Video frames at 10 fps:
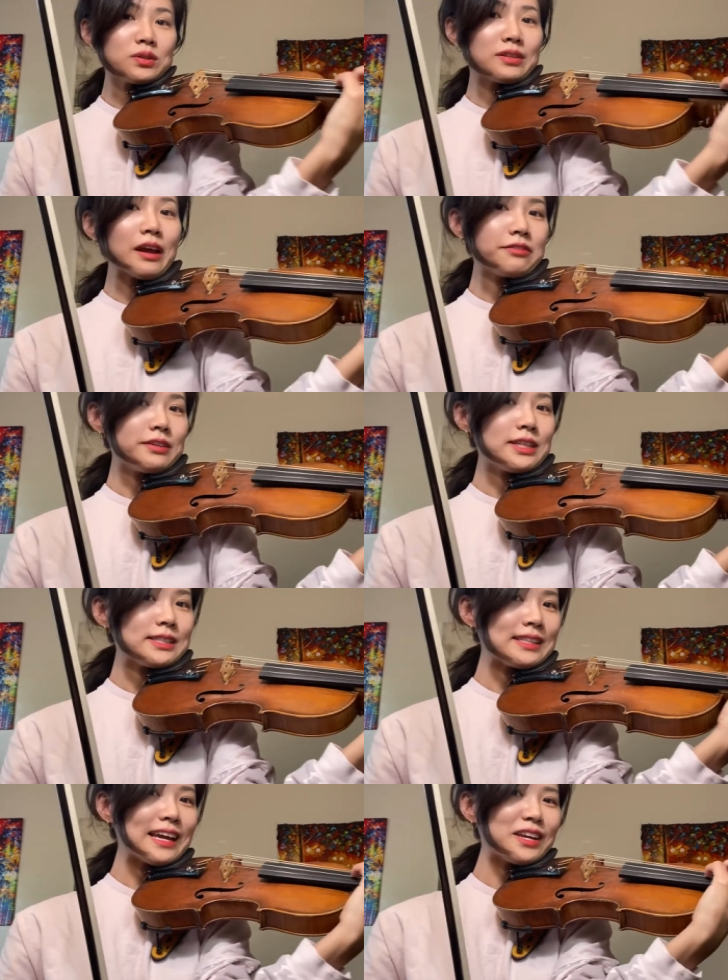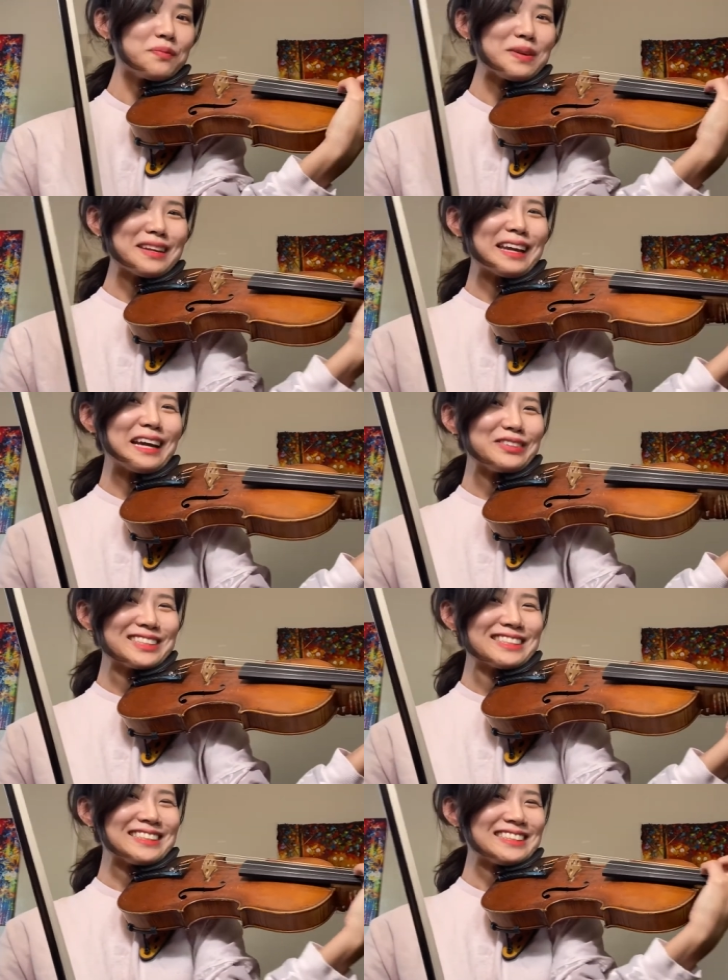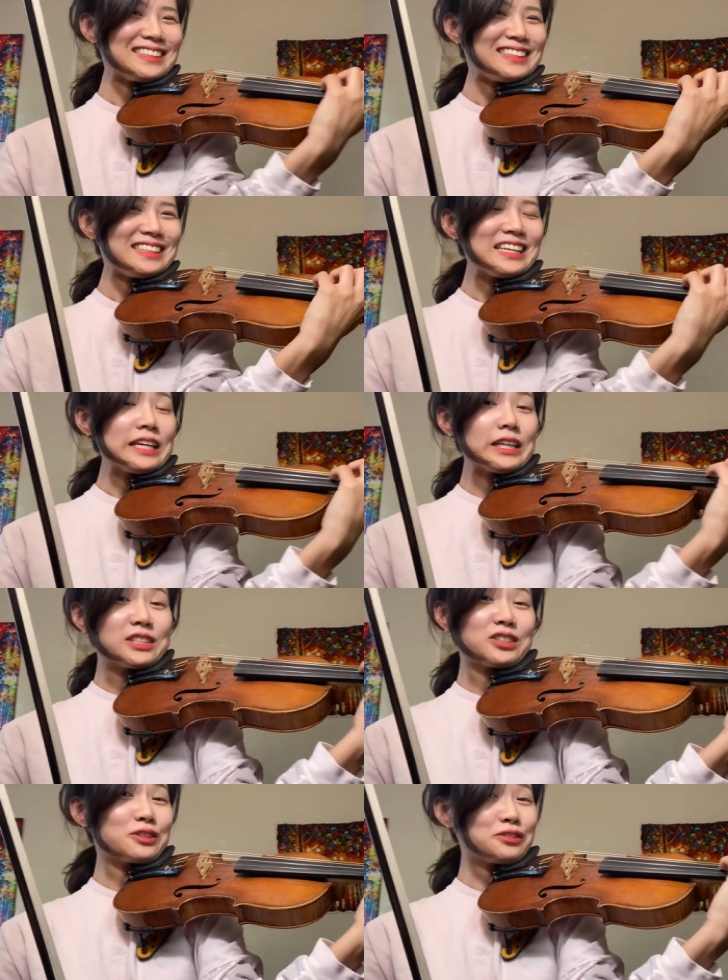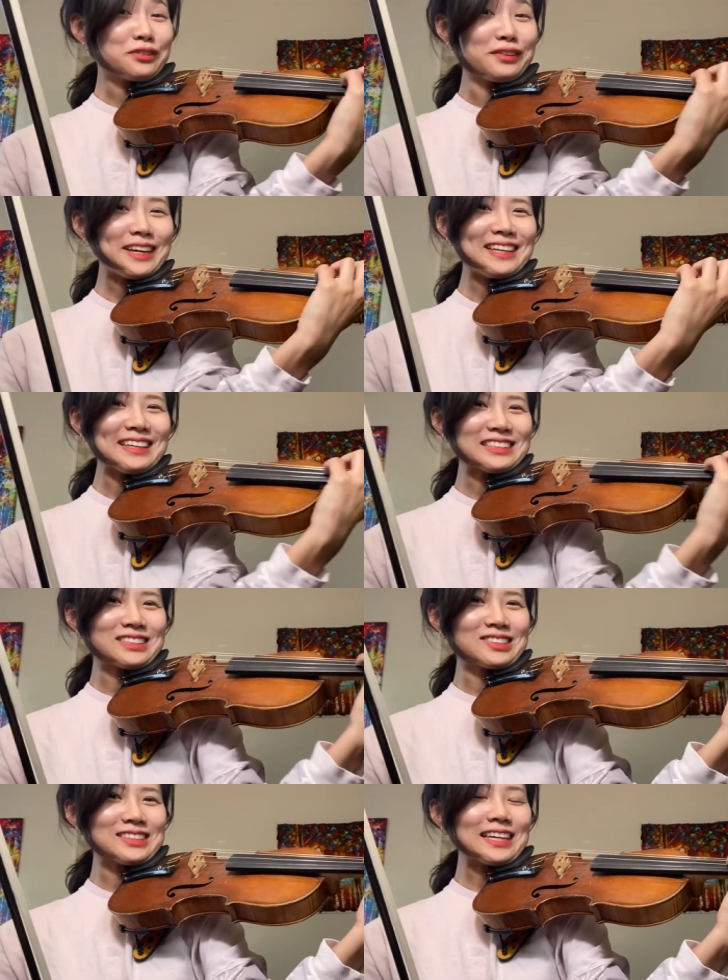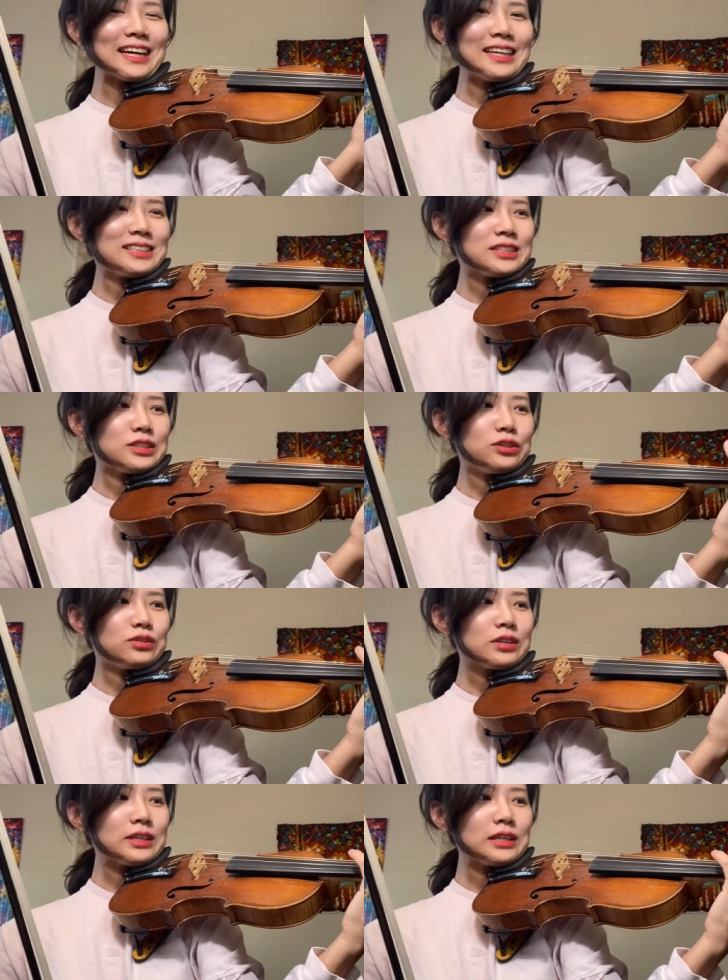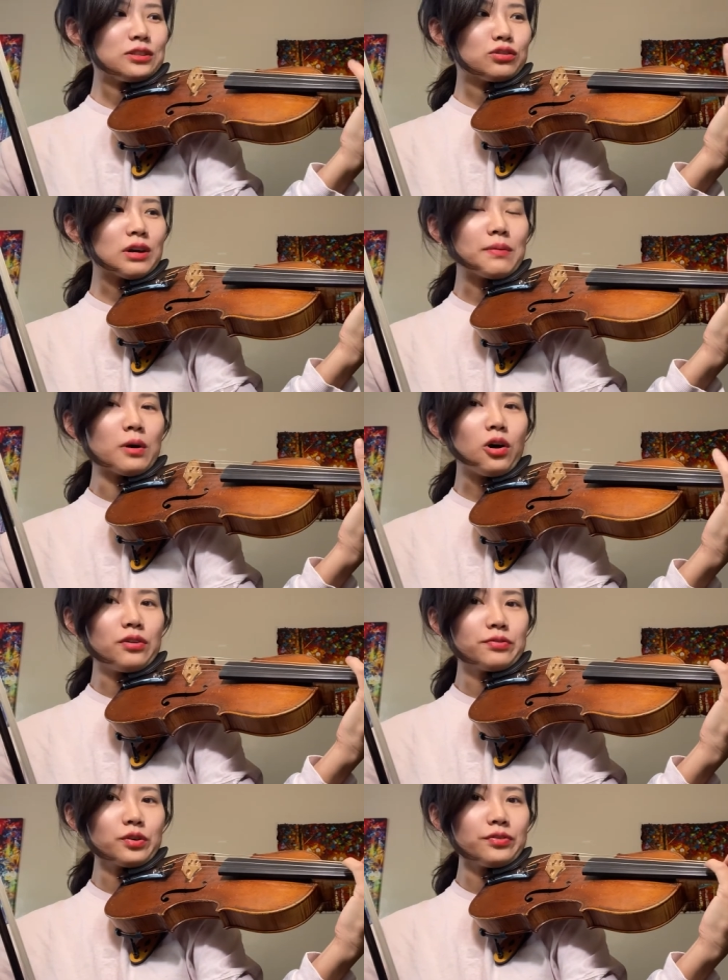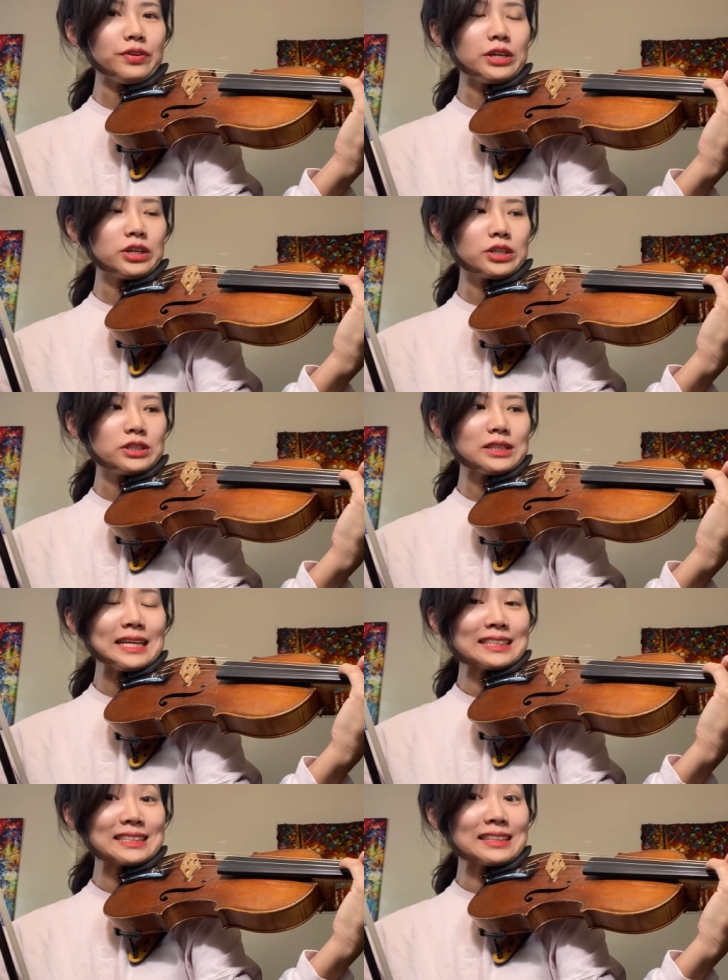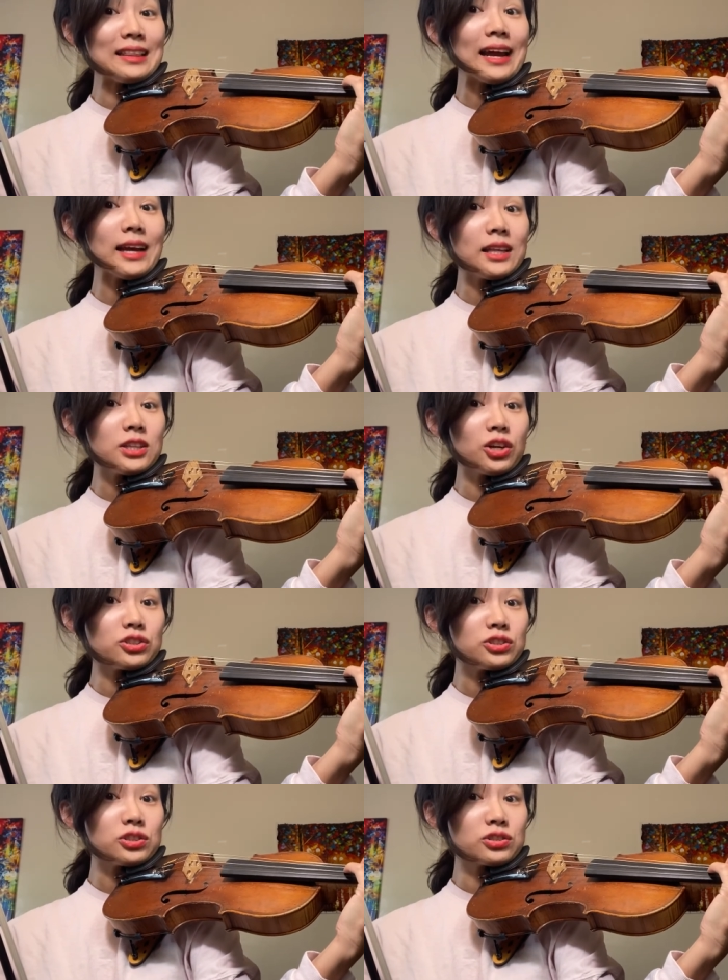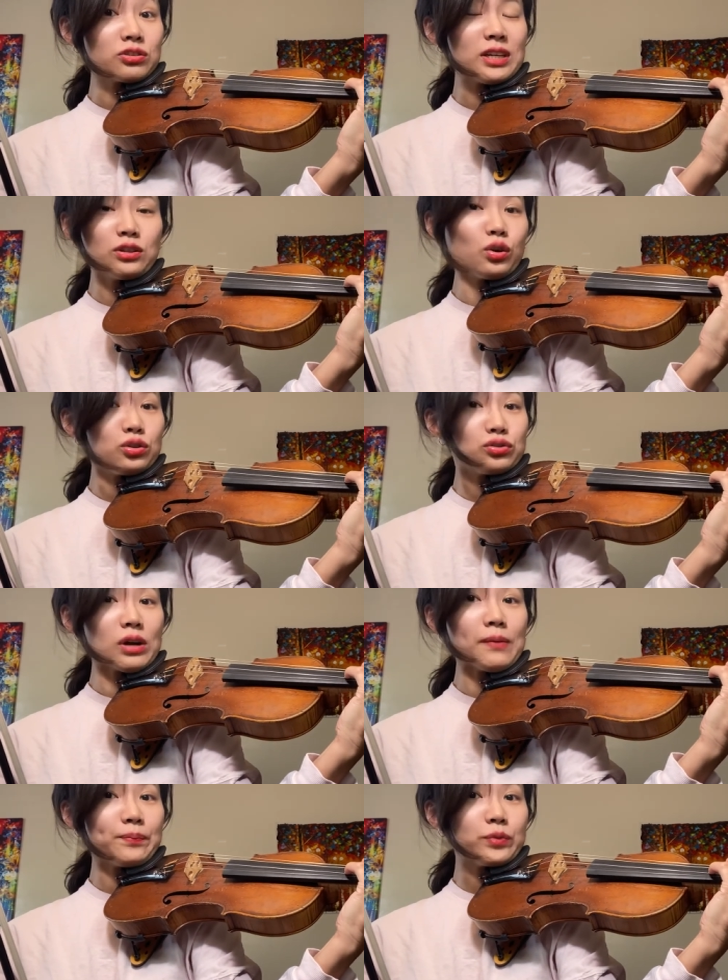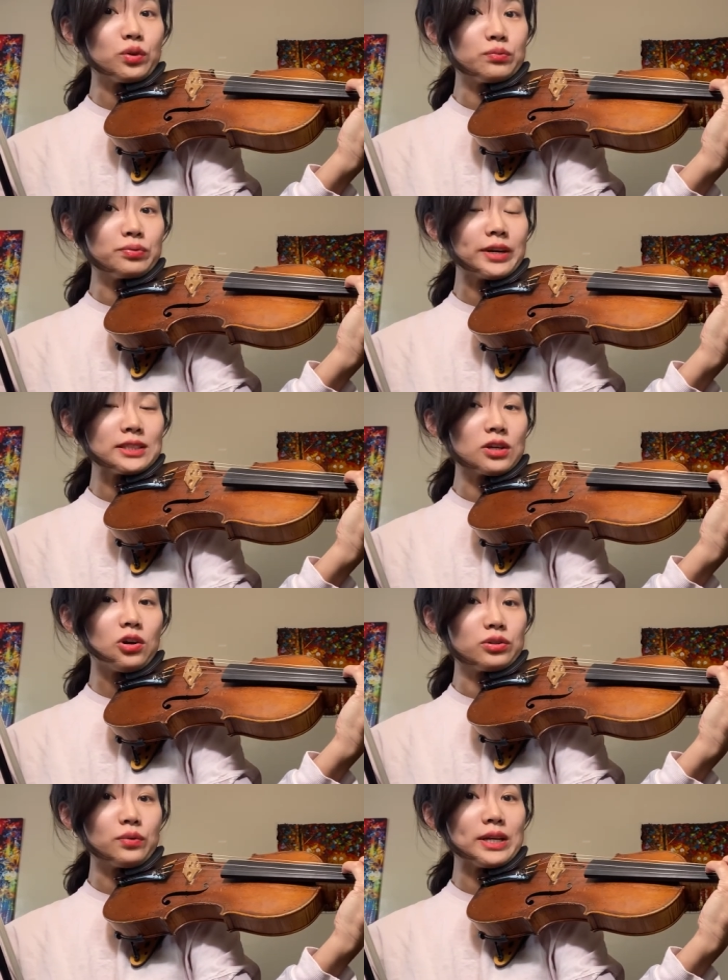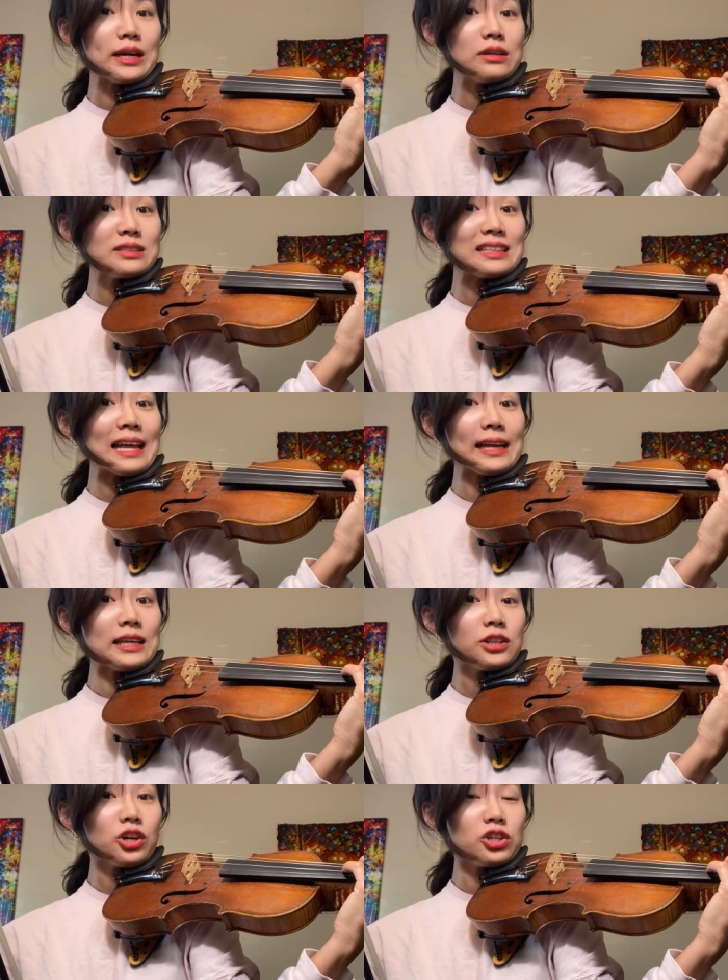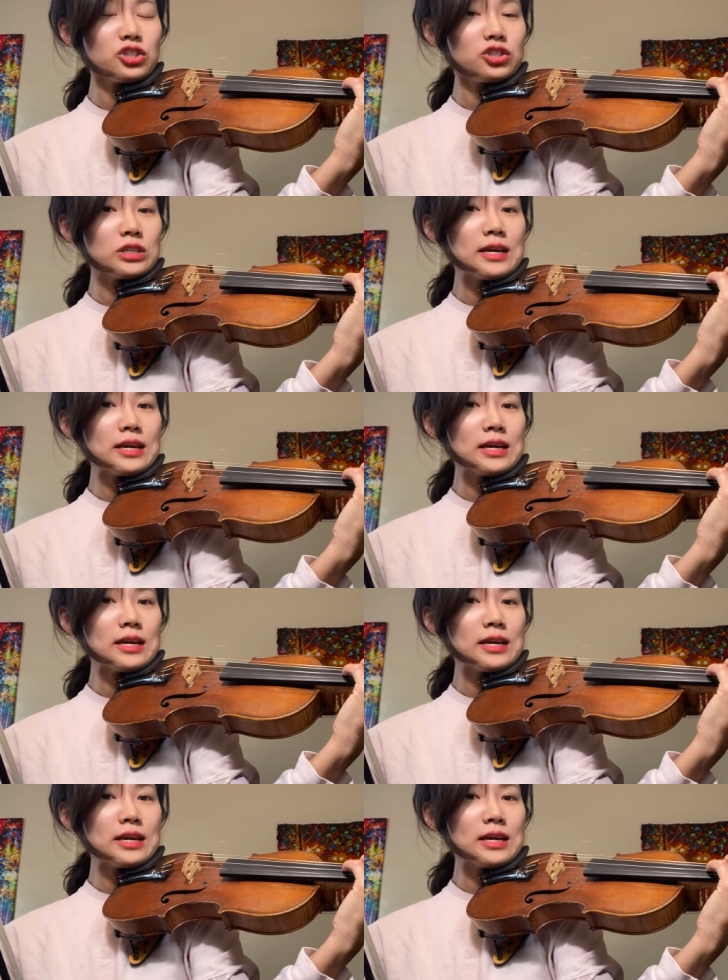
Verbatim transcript: definitely slide up and down still. It's a great exercise. You can drop all four fingers, slightly touch the string. Don't drop, don't press all the way down. Slightly touch